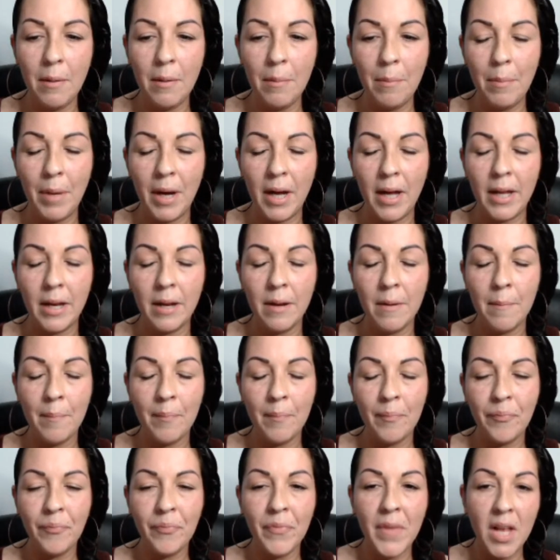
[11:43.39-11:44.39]
But
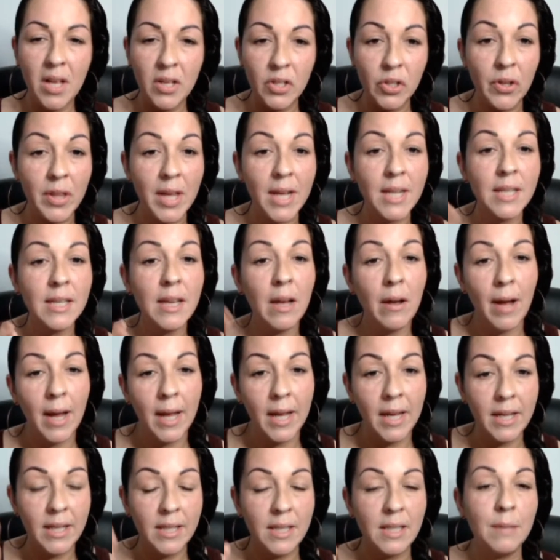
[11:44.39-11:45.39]
so that's how
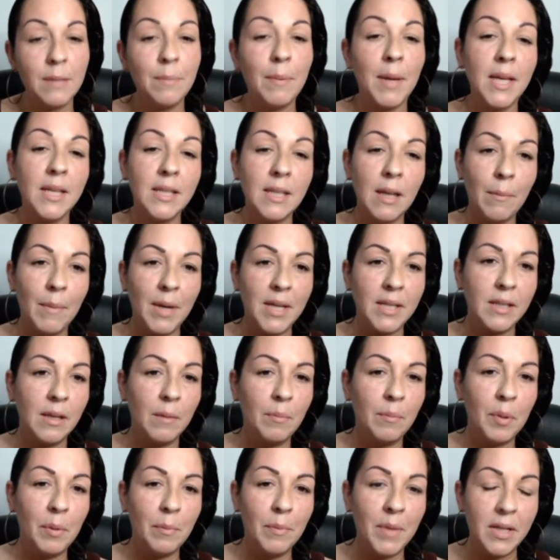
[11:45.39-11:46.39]
I can space out my
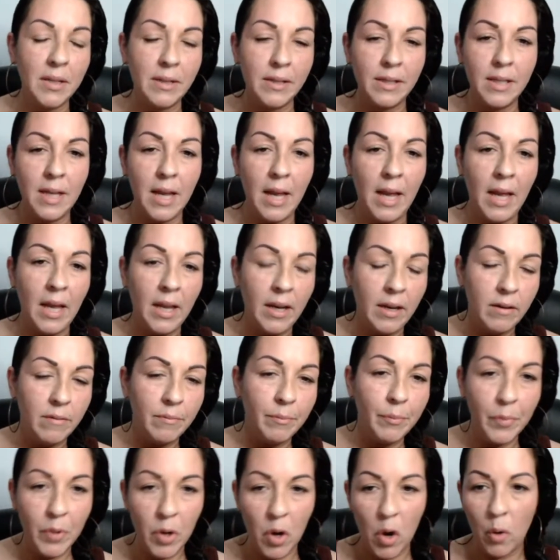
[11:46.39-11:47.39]
supplements
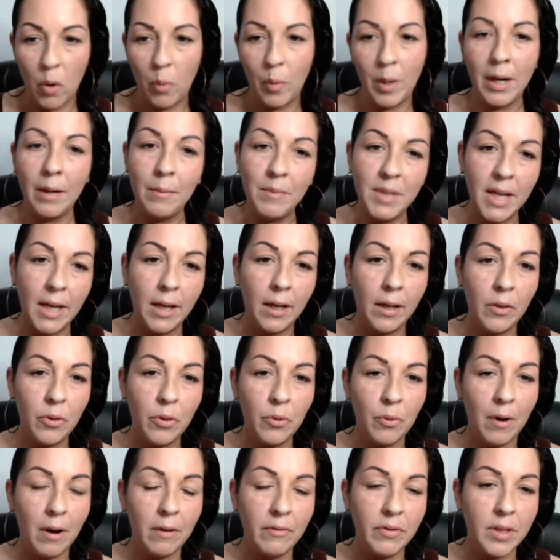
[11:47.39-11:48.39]
and know what I'm taking
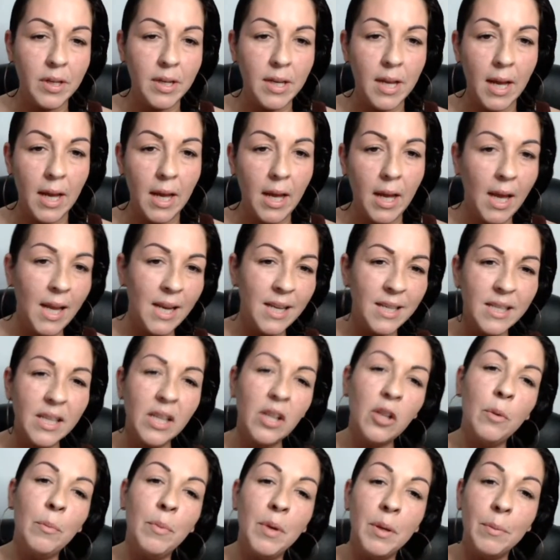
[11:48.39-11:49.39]
throughout the day. And it's
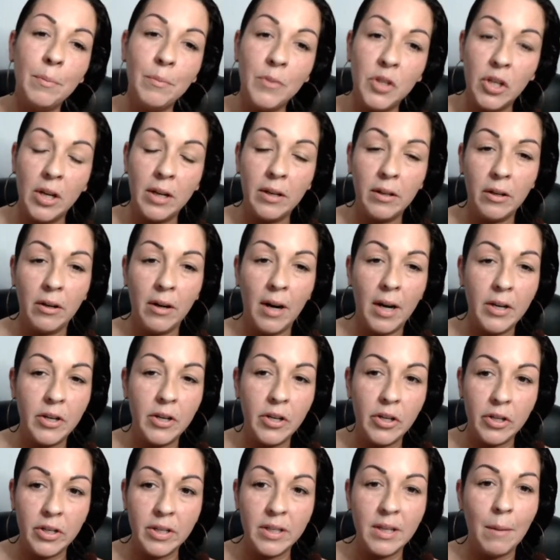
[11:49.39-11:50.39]
a little bit gentler on
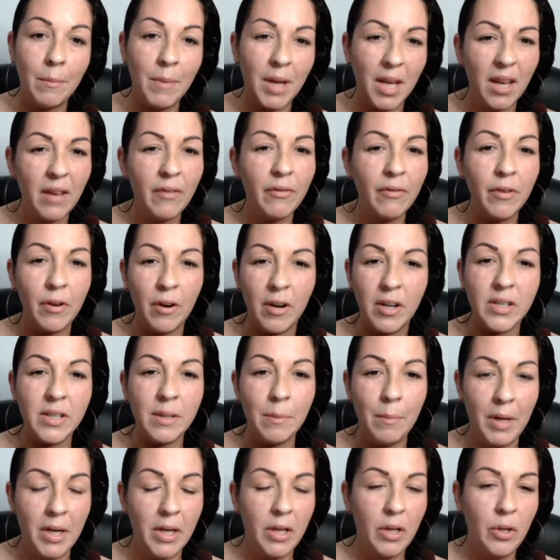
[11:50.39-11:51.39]
your stomach if you're
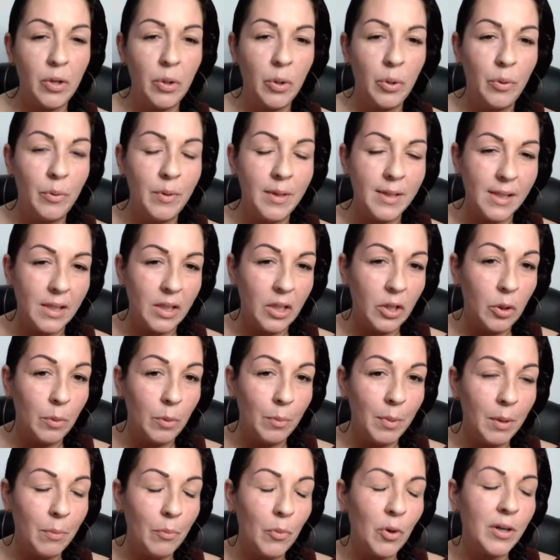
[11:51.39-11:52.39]
somebody who is a little
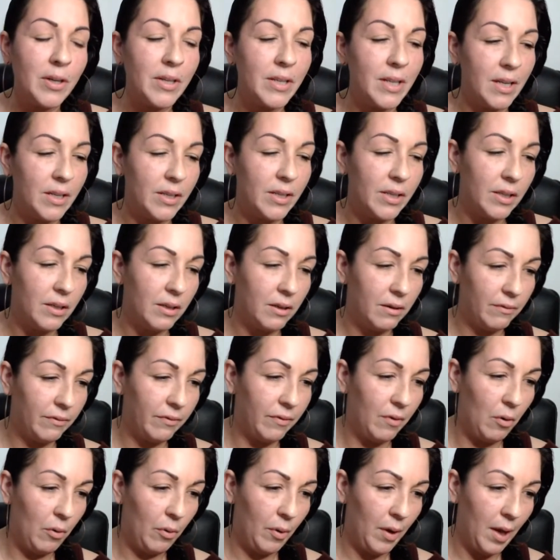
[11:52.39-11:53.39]
bit more
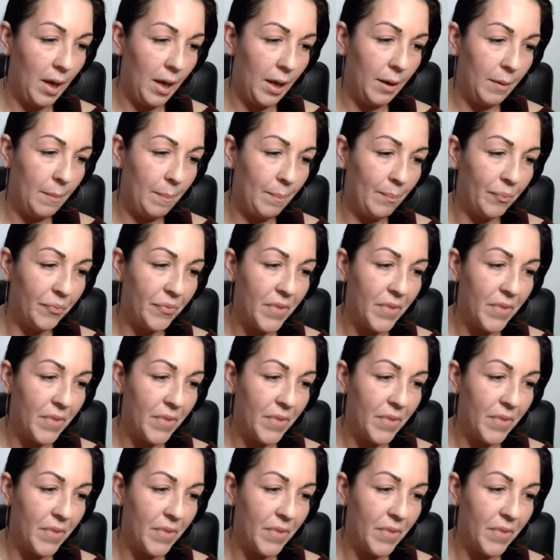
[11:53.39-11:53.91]
sensitive. Okay.